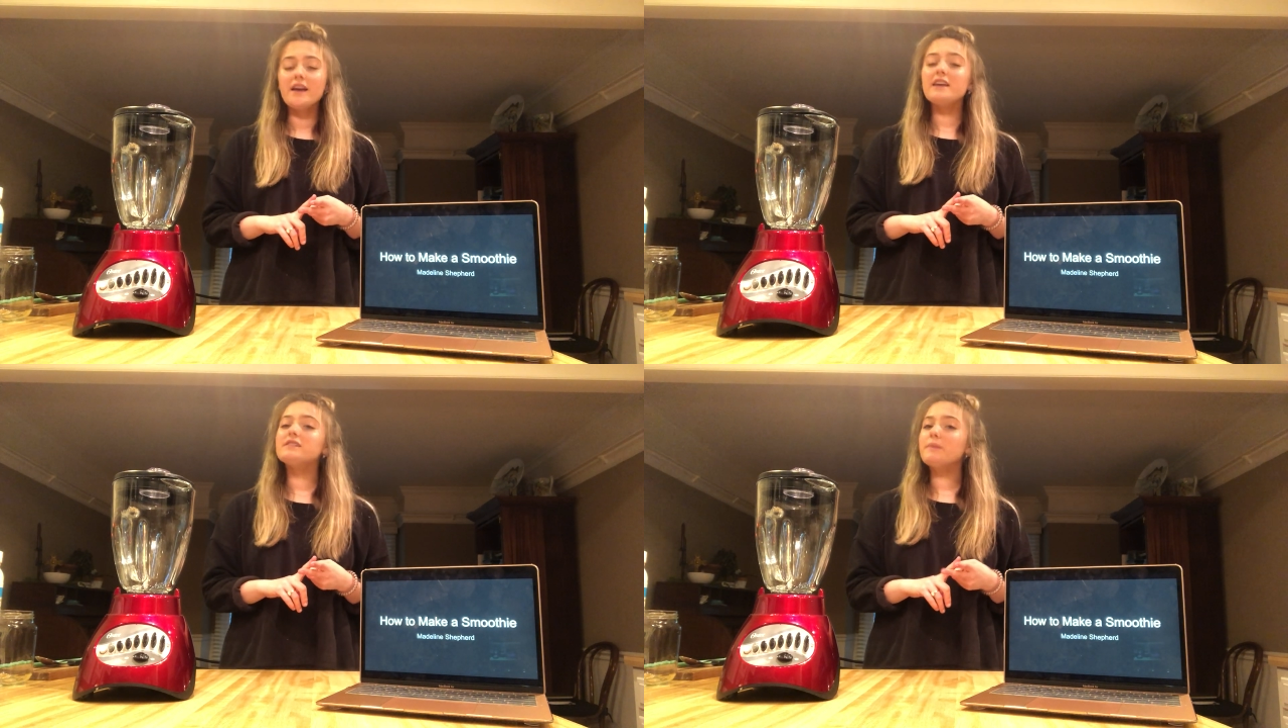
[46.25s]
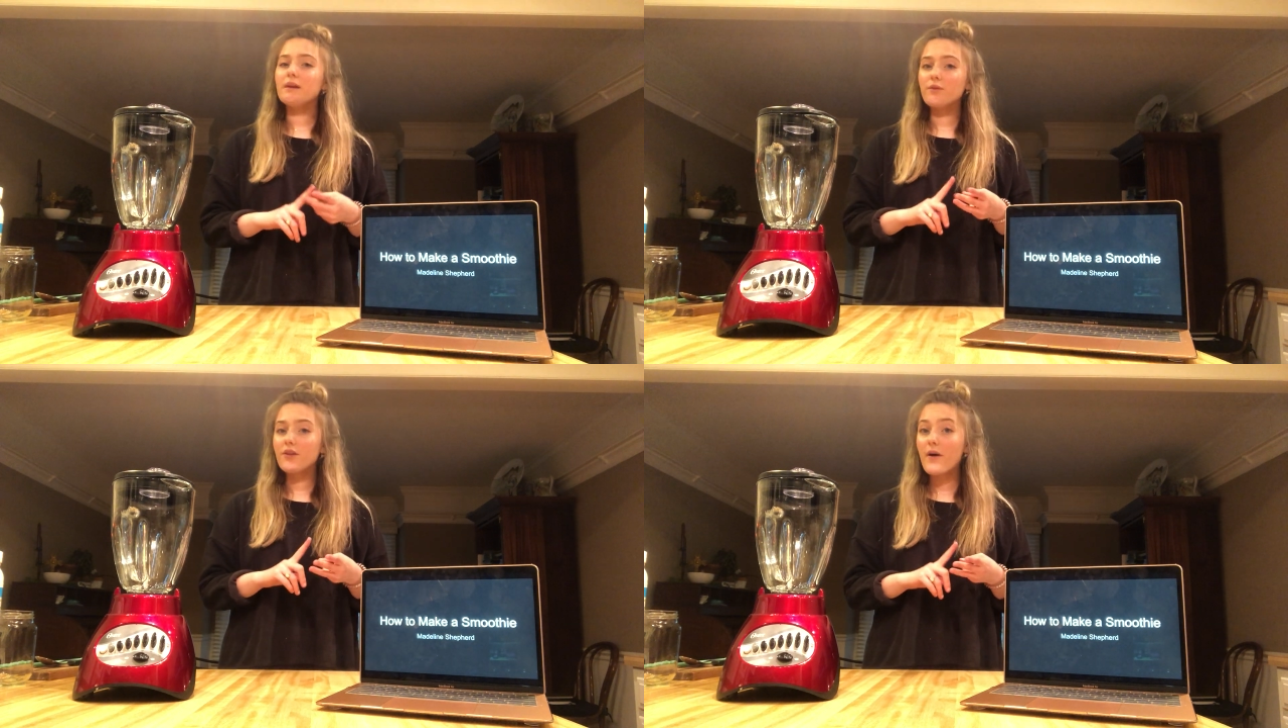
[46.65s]
It's
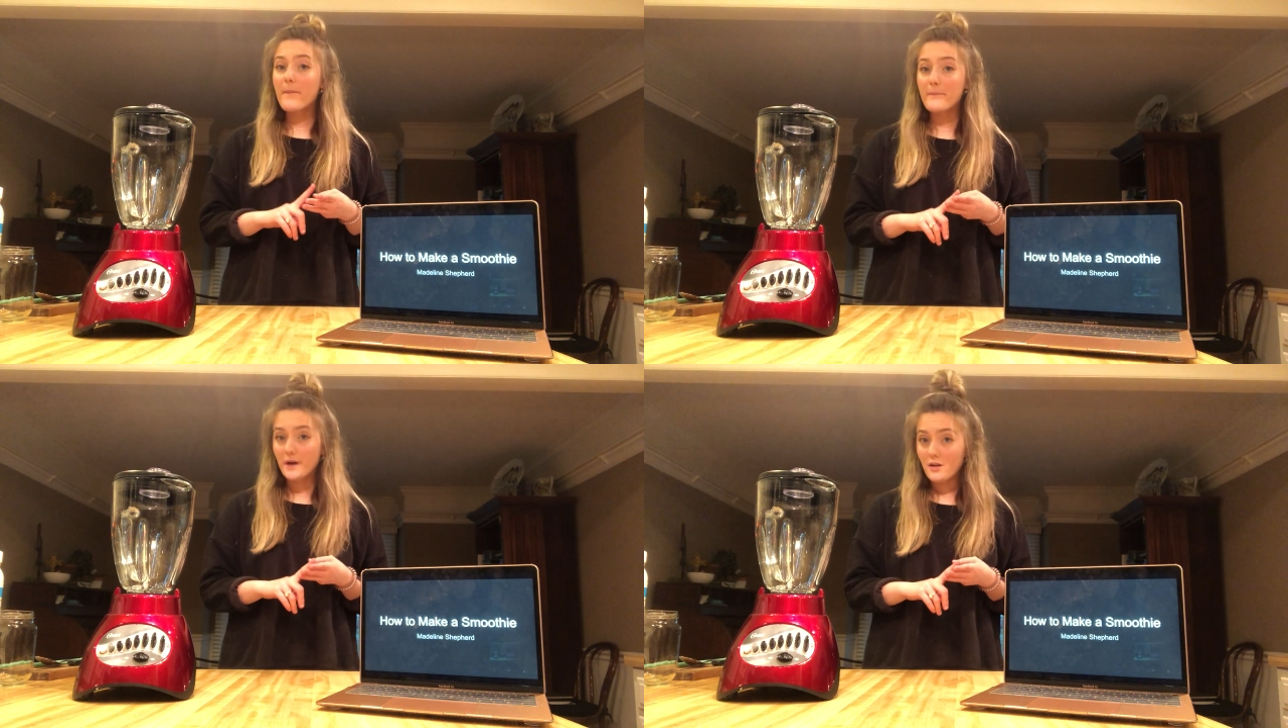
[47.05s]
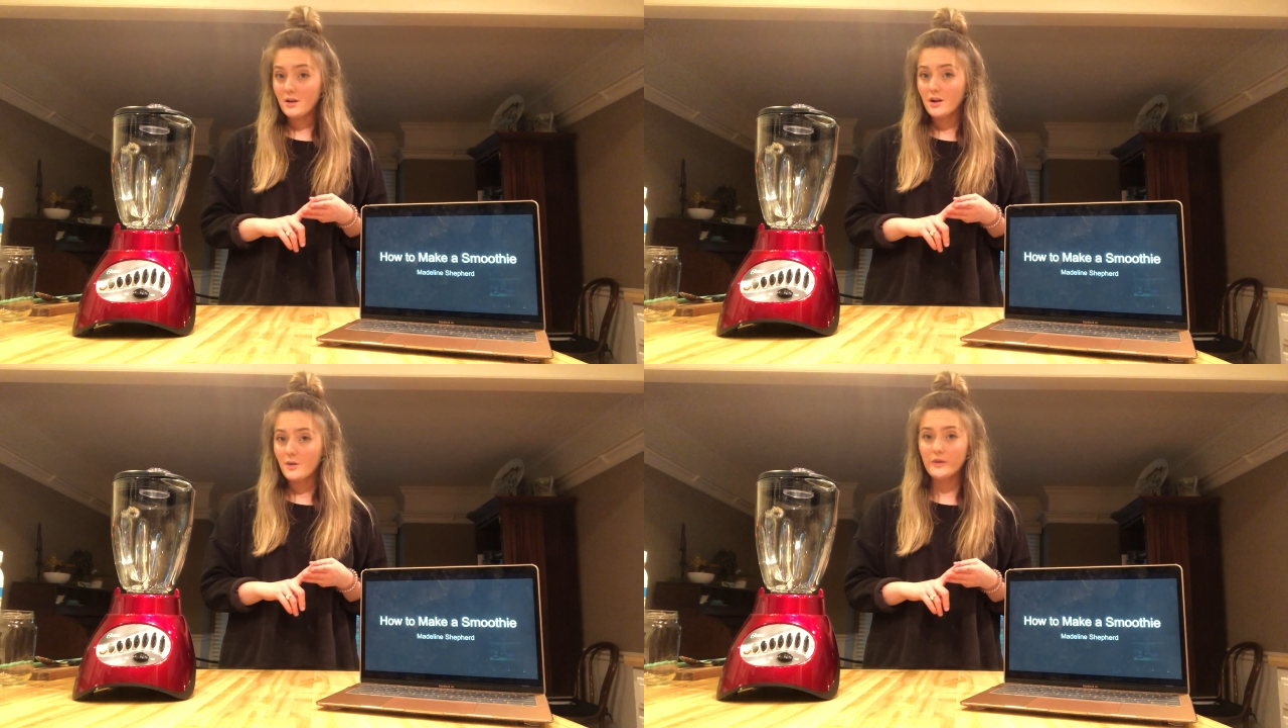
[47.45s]
made with
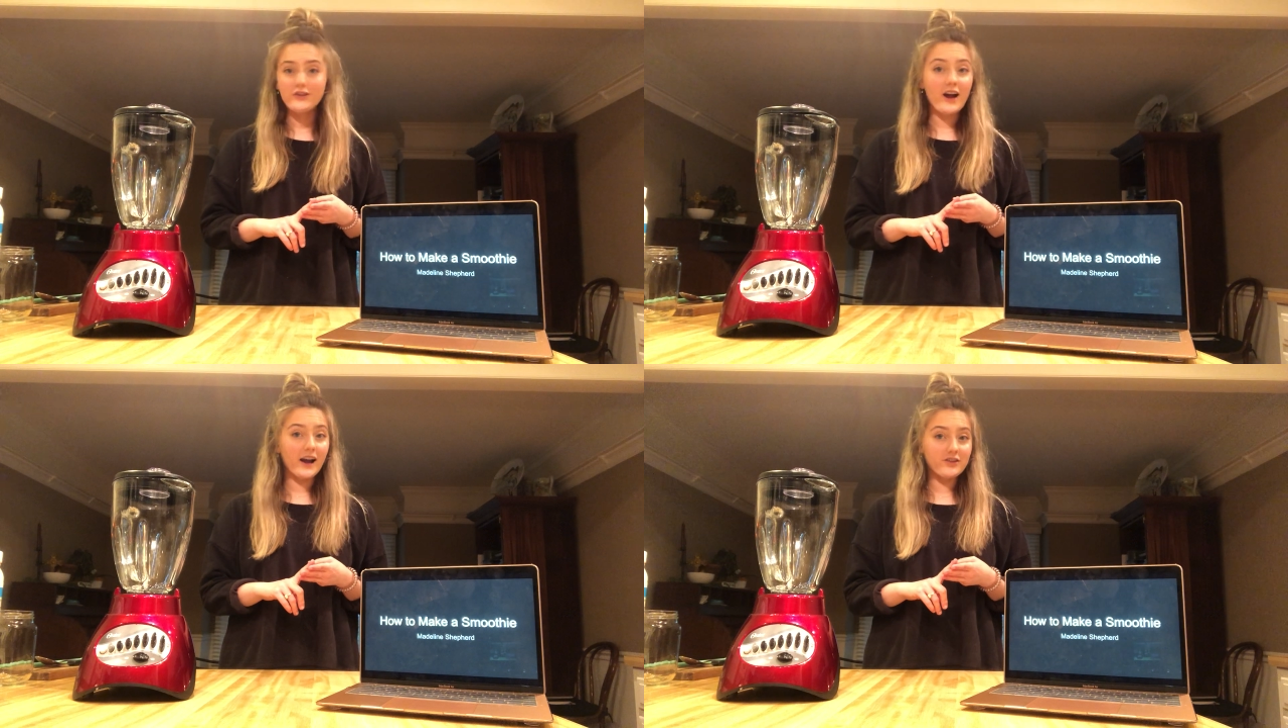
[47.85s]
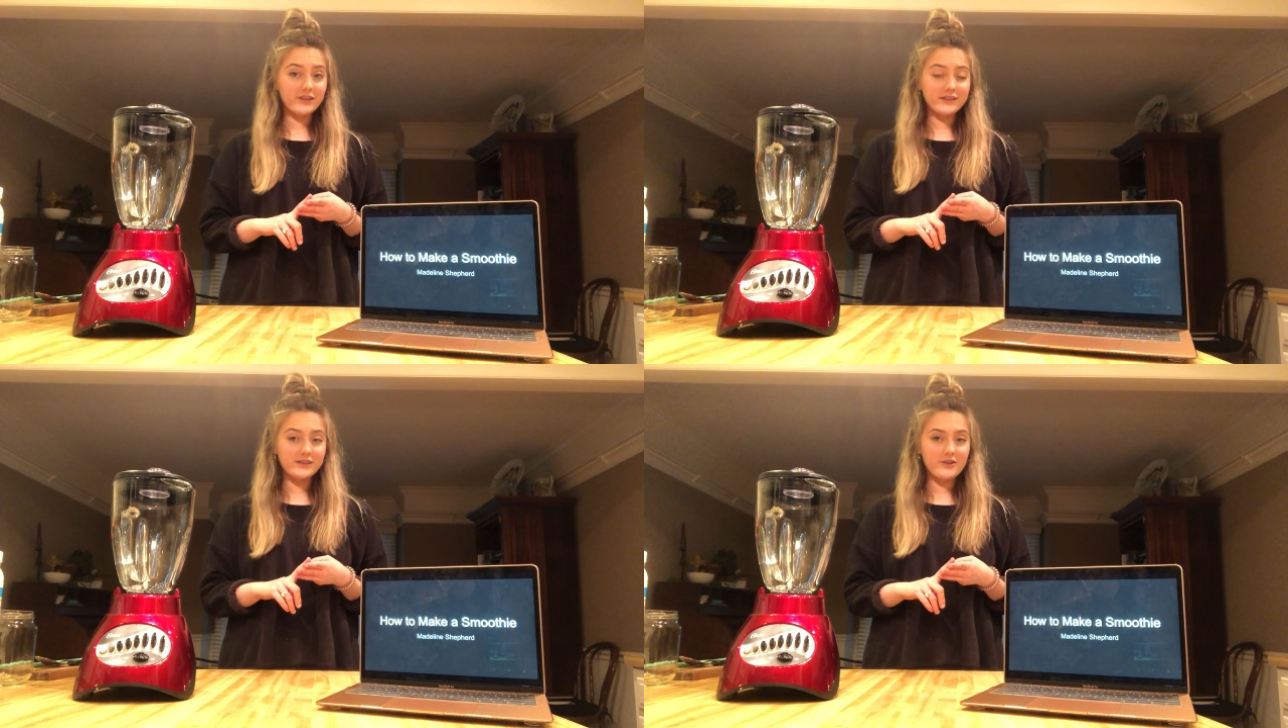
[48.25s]
milk, which
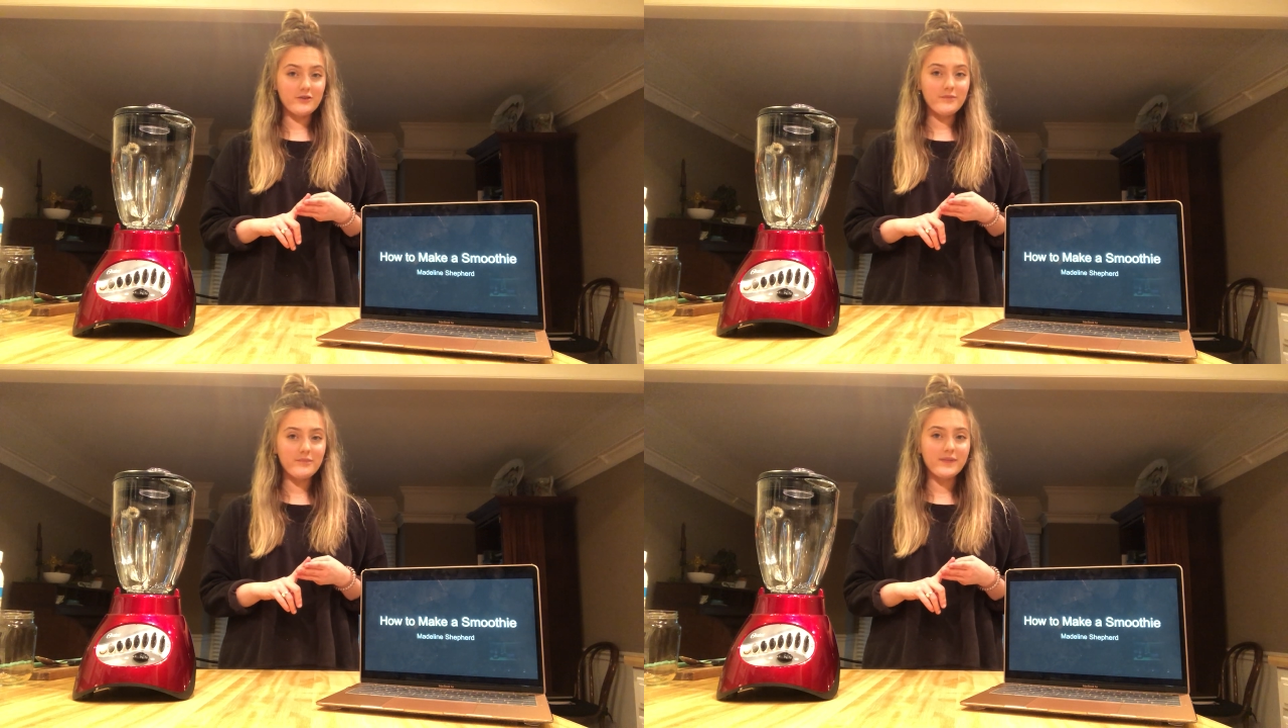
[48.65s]
hydrates you.